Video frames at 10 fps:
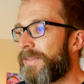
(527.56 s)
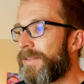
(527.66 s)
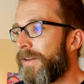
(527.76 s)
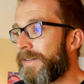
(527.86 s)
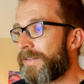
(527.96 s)

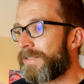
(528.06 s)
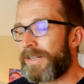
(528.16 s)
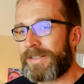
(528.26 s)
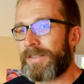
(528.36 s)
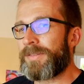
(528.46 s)
Linus
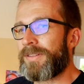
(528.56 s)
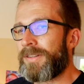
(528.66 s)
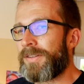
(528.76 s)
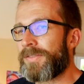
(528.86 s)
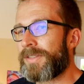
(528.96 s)
Tech Tips did
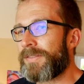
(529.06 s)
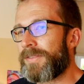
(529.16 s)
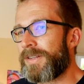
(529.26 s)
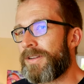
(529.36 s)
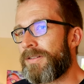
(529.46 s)
an interesting
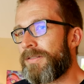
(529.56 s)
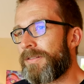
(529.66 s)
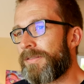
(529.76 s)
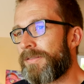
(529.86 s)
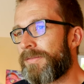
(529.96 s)
video
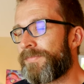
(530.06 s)
on